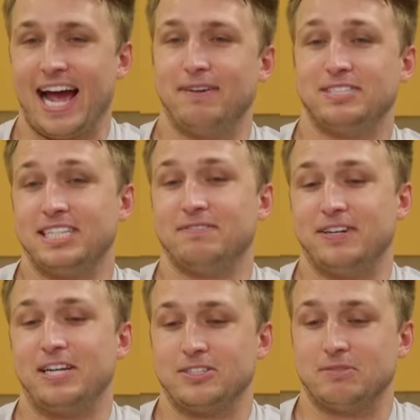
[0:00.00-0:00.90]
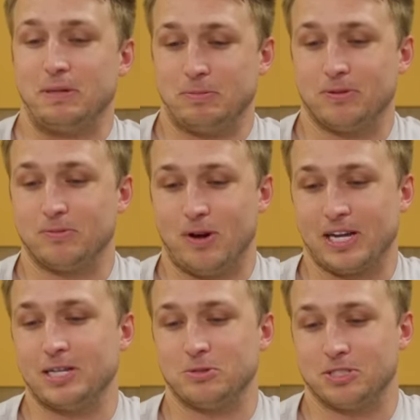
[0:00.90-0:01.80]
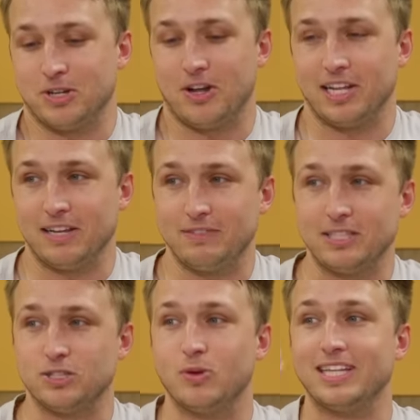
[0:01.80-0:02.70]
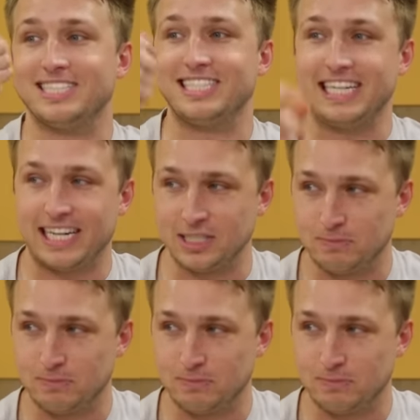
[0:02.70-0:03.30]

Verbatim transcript: have seen videos of people walking into a stall and lifting the toilet seat and